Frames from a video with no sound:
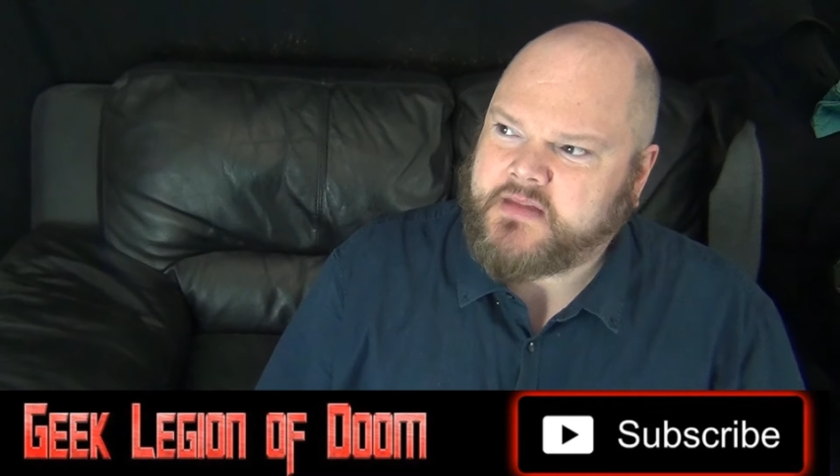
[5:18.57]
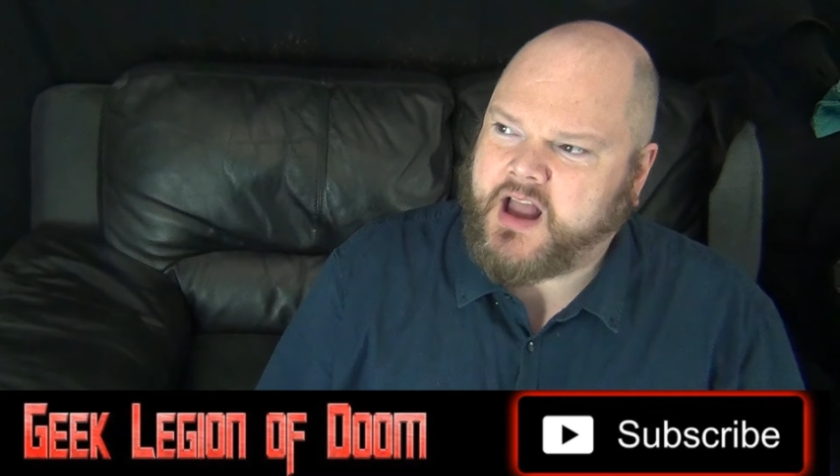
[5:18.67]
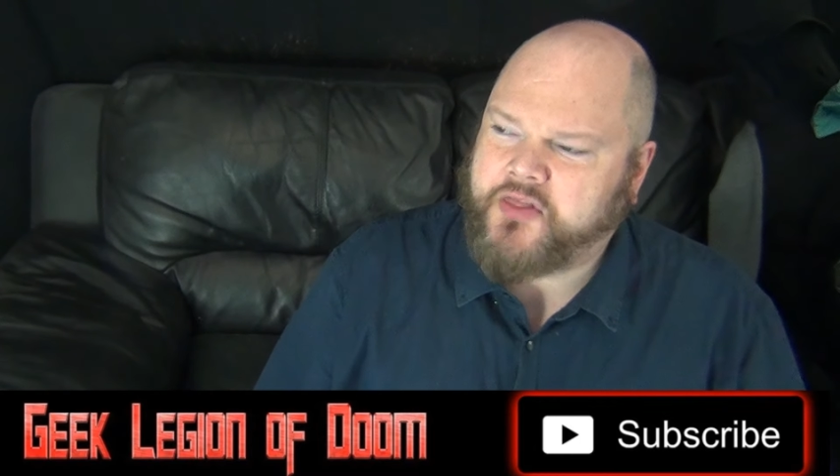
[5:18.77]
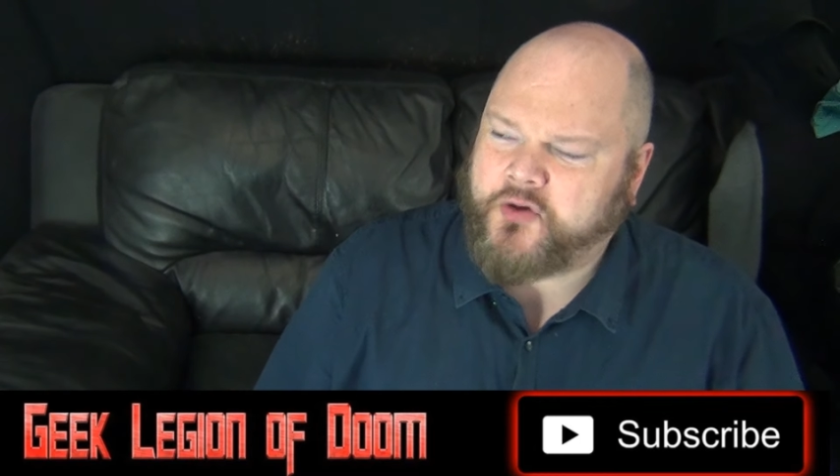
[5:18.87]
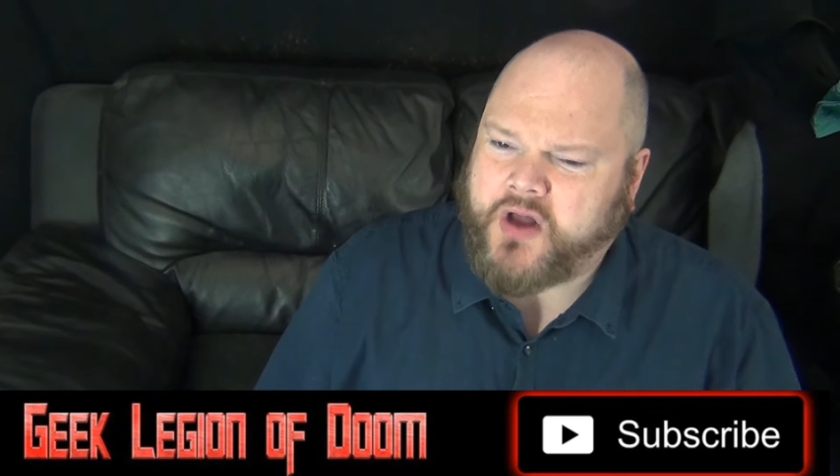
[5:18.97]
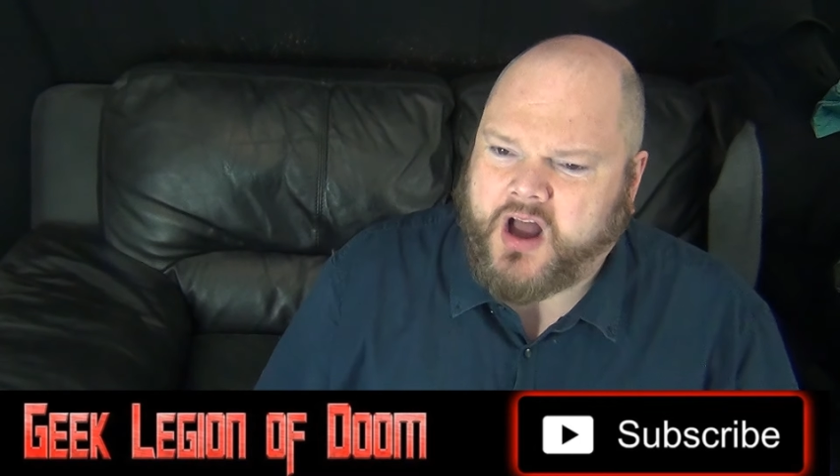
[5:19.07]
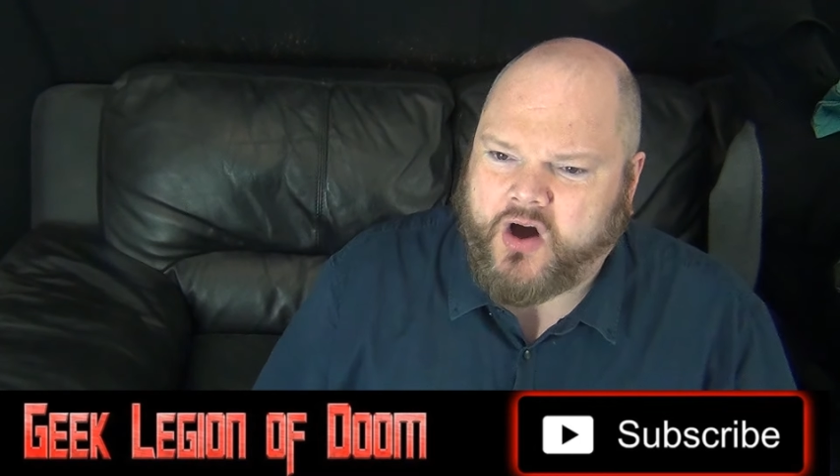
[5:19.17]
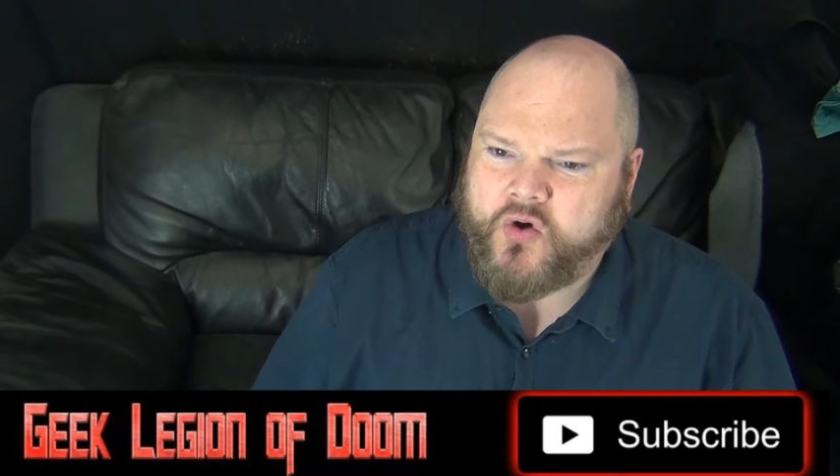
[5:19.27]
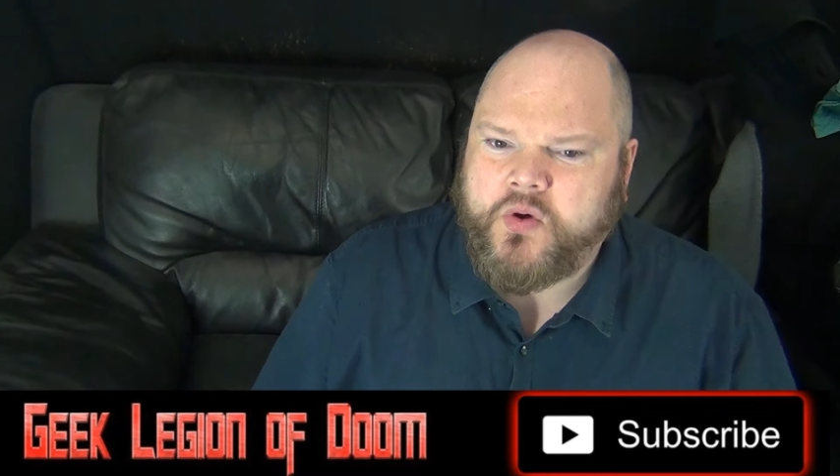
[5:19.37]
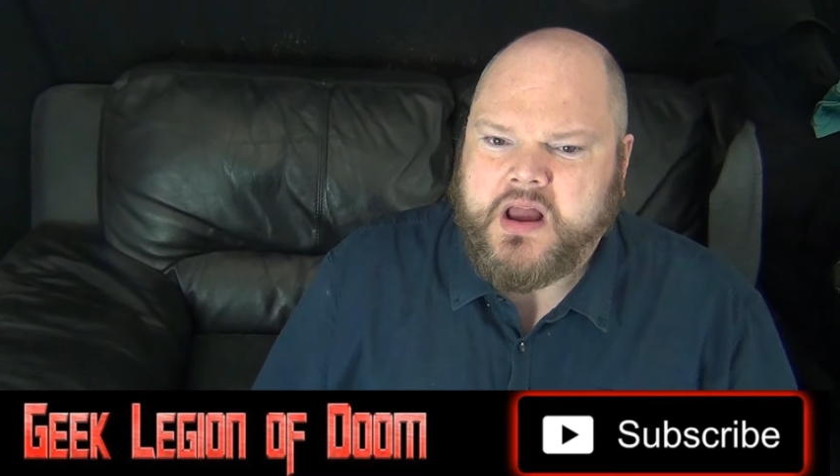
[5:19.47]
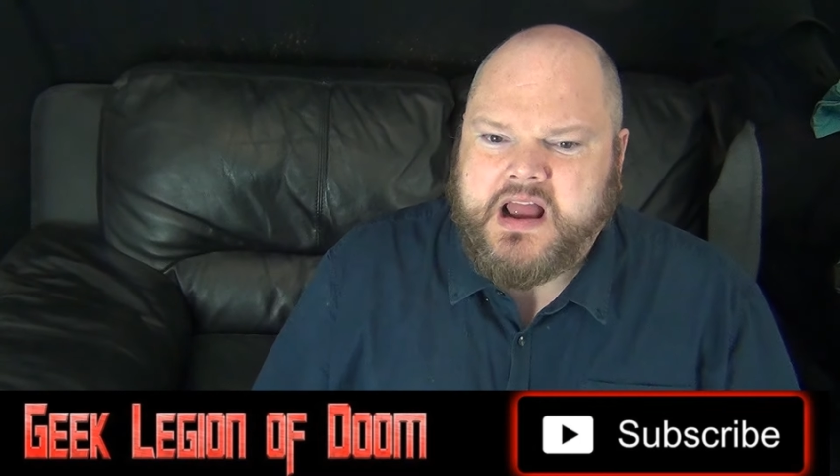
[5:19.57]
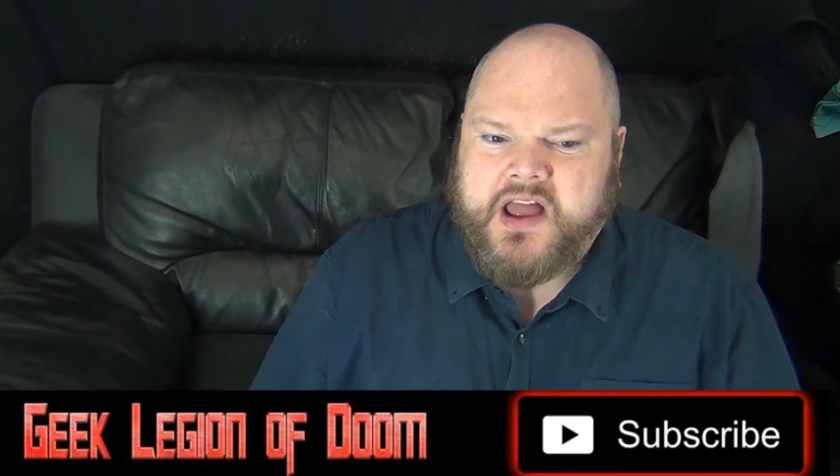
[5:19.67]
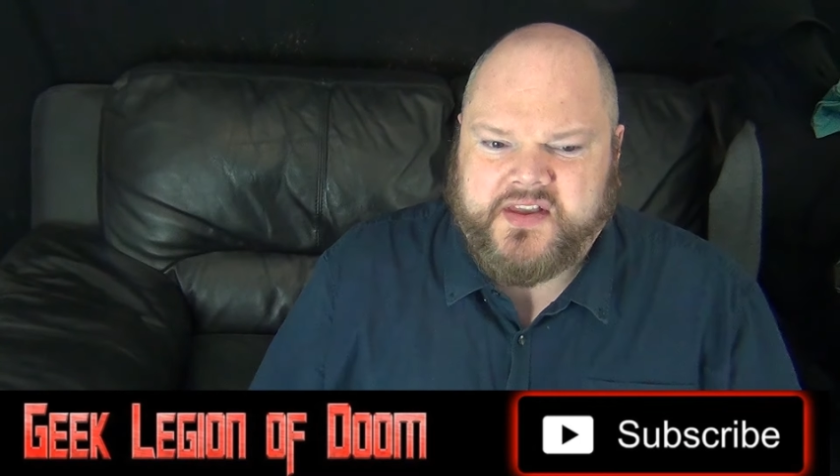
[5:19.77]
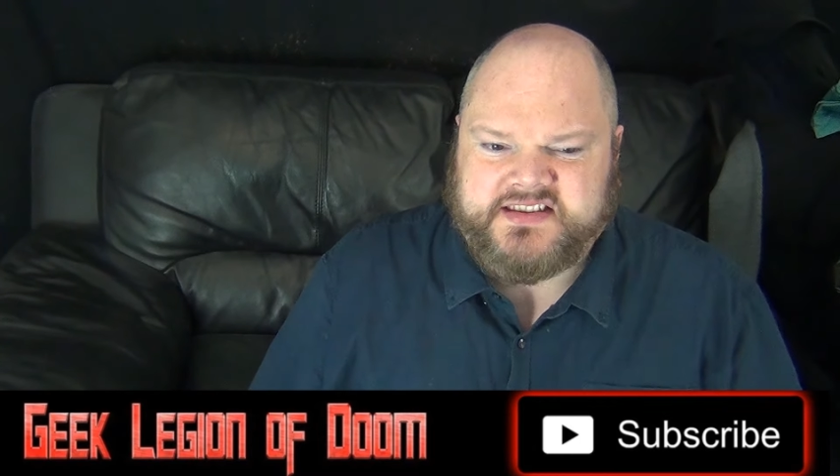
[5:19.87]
I thought the whole, the